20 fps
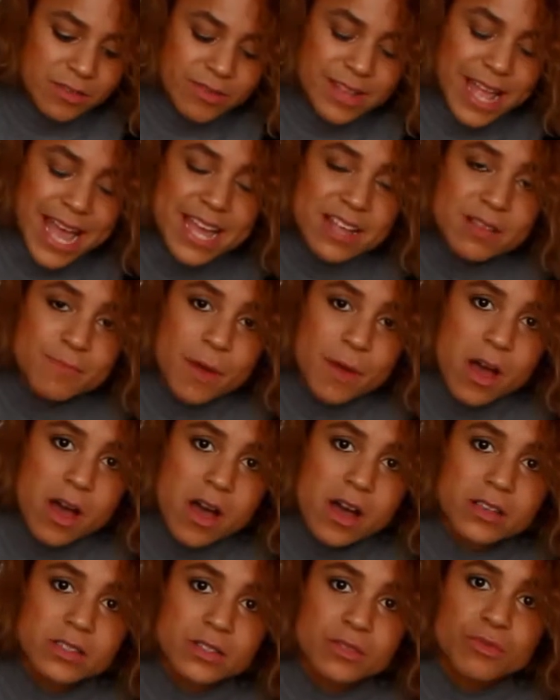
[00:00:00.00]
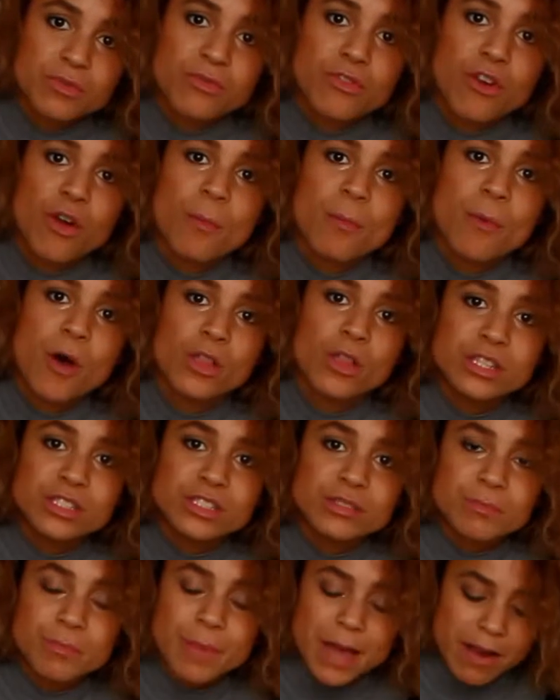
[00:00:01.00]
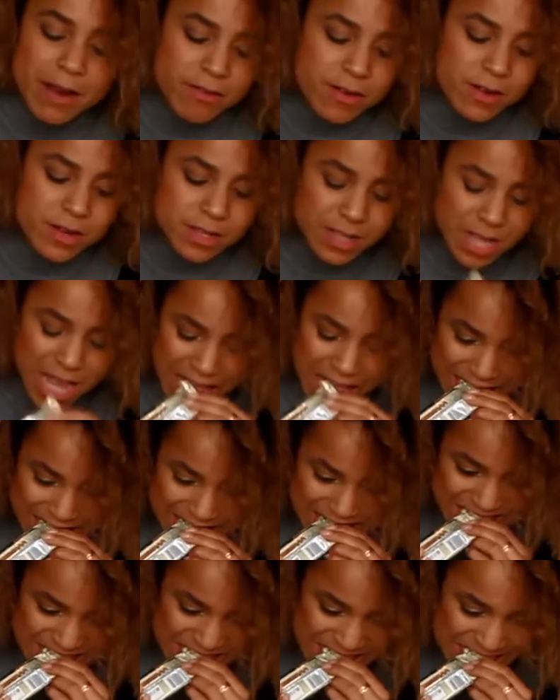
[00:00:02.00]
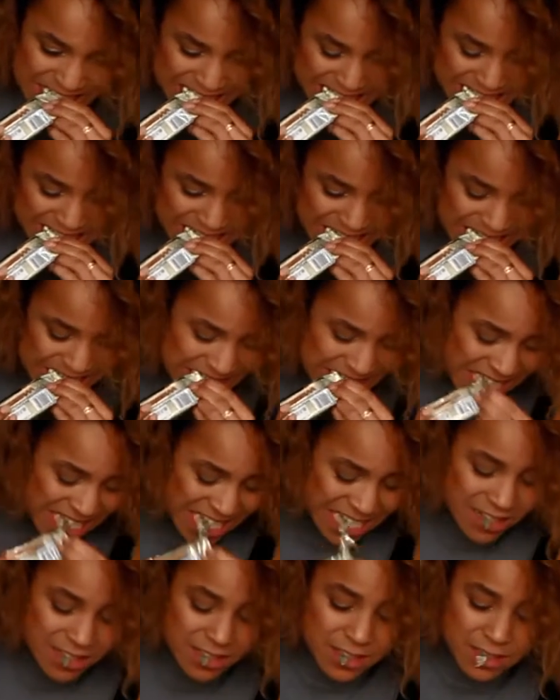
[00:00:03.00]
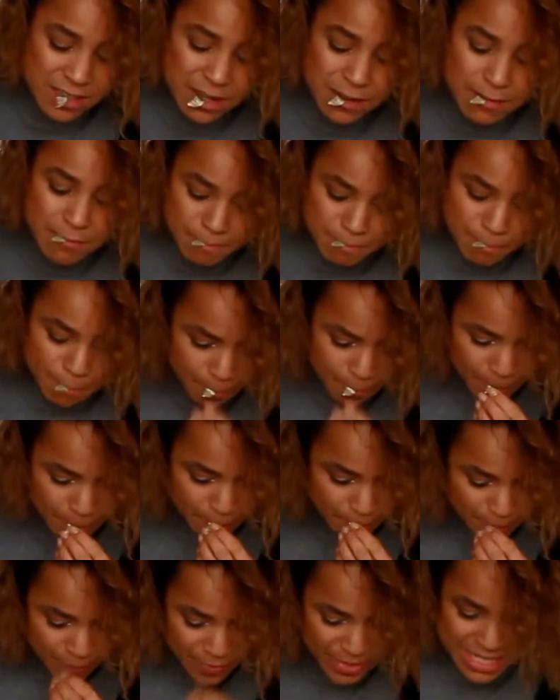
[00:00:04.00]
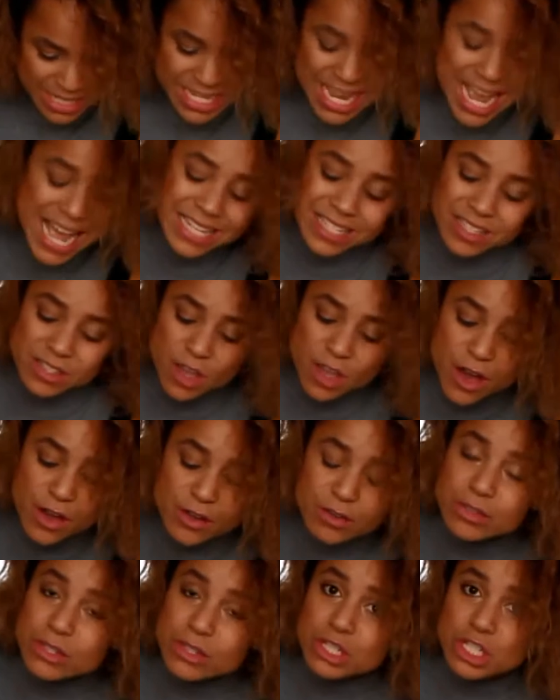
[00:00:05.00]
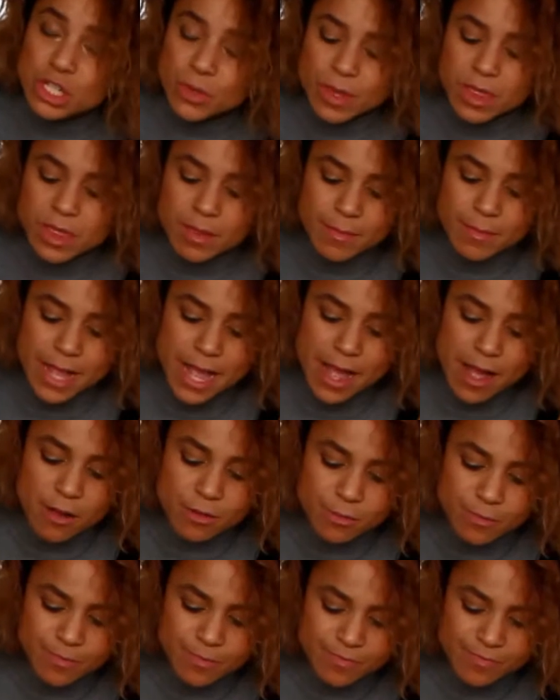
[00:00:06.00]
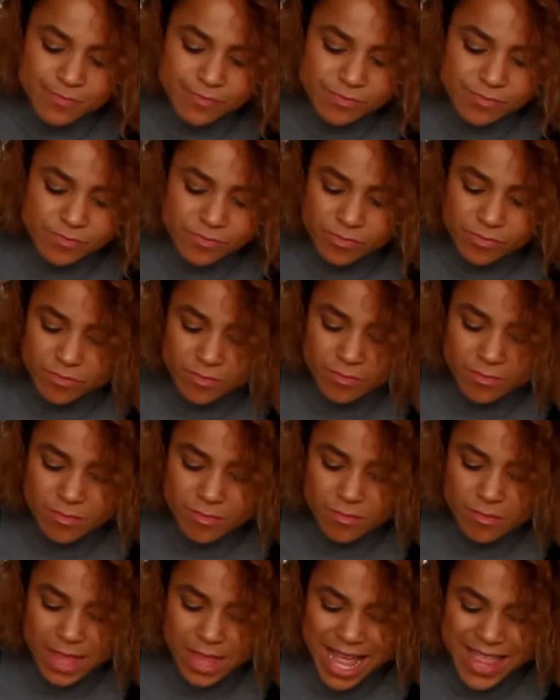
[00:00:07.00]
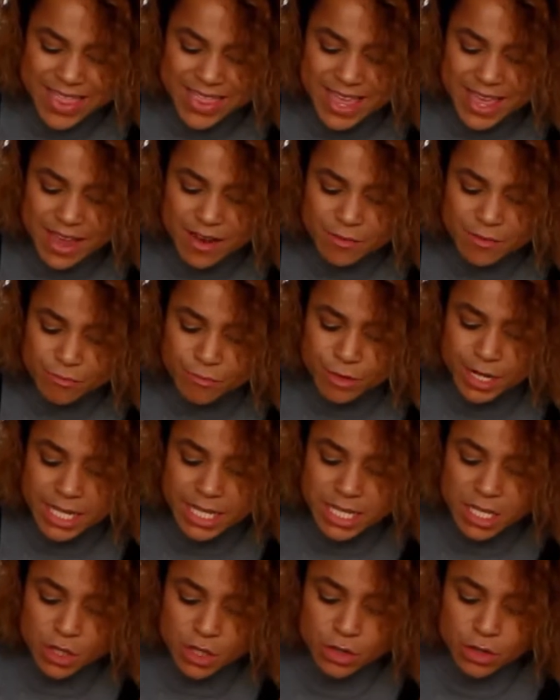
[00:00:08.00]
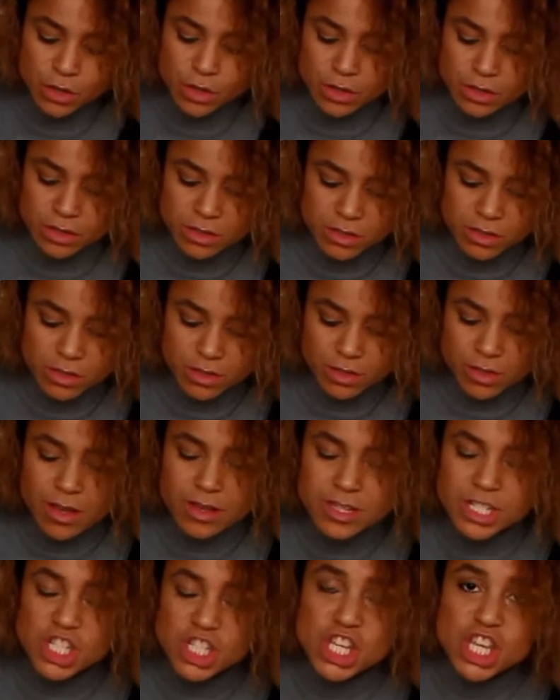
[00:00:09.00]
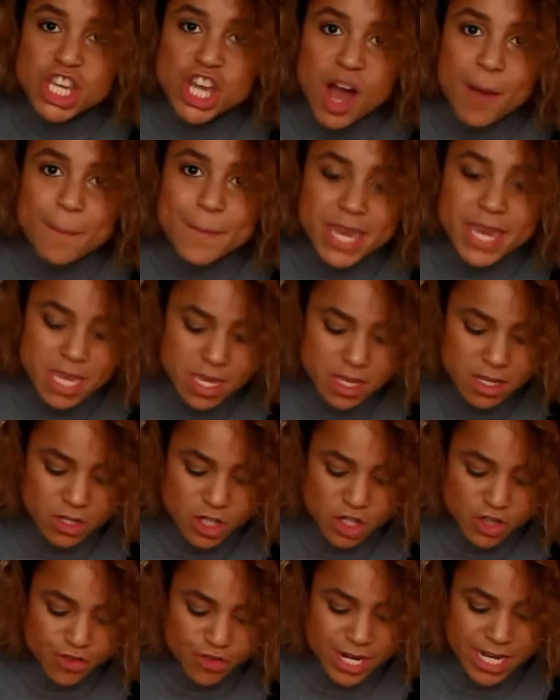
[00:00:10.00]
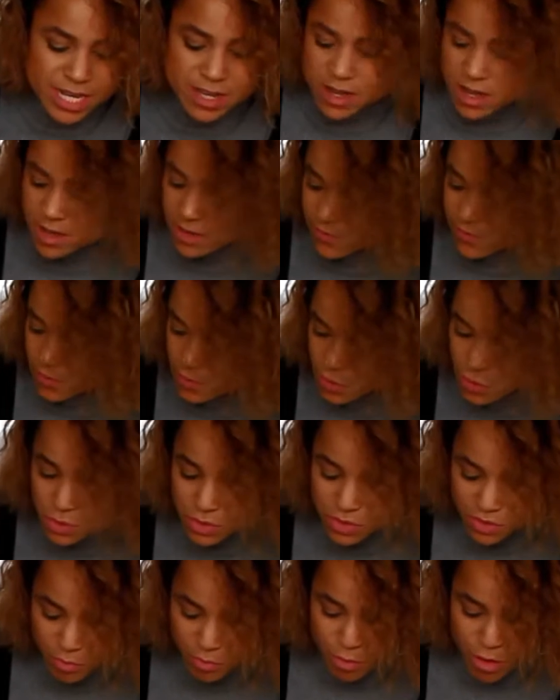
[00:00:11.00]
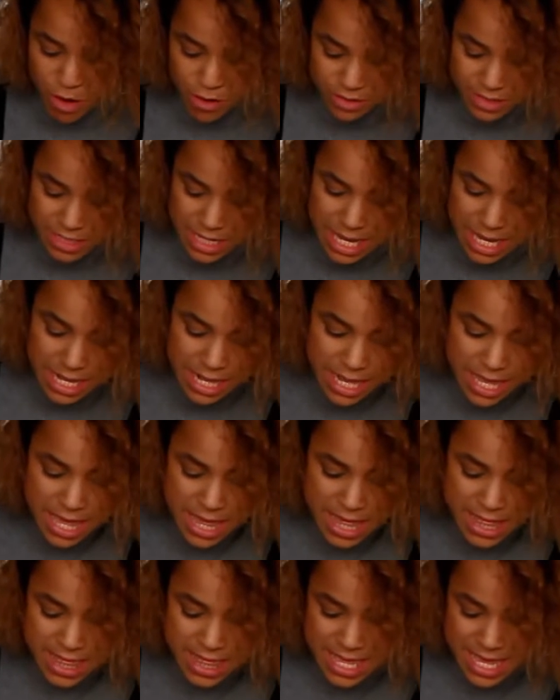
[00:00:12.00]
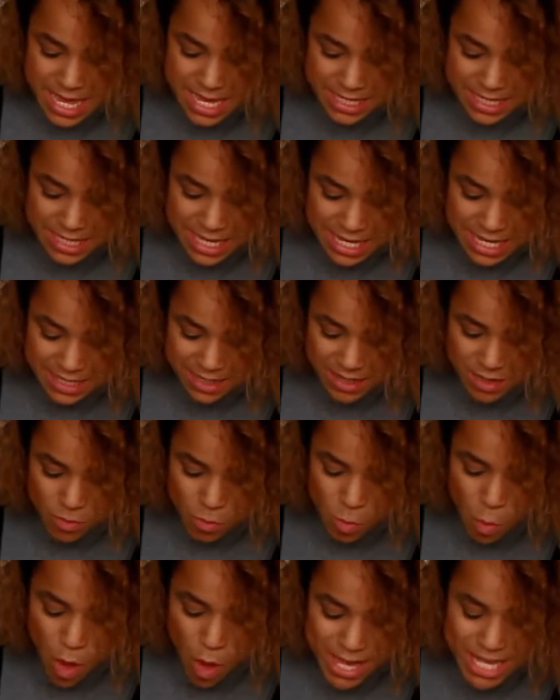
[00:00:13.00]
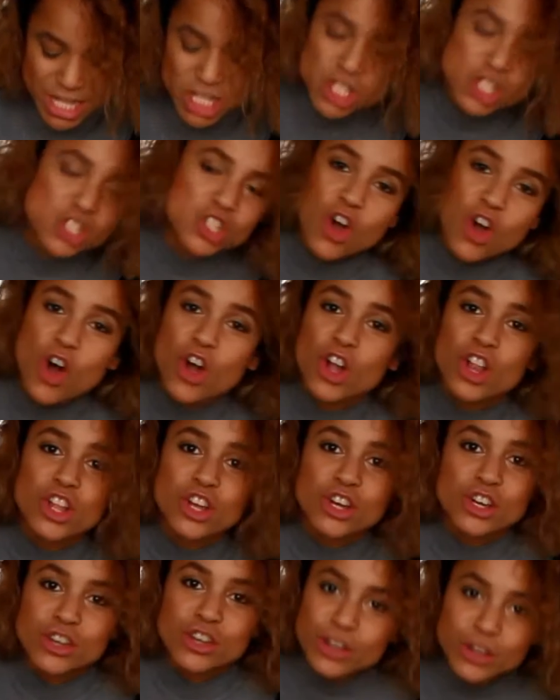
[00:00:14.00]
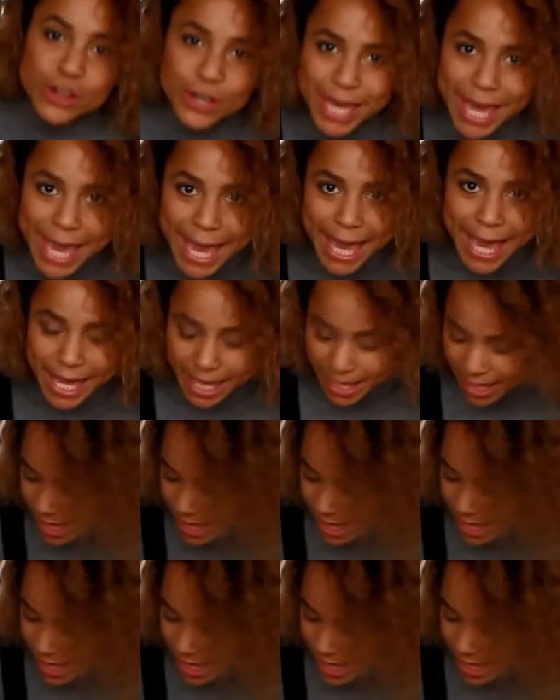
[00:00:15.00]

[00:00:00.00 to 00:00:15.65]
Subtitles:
grenade bars from Holland & Barrett. Some Tesco's are doing them now, and they're really good, yummy treat, the source of protein. This is the white chocolate cookie,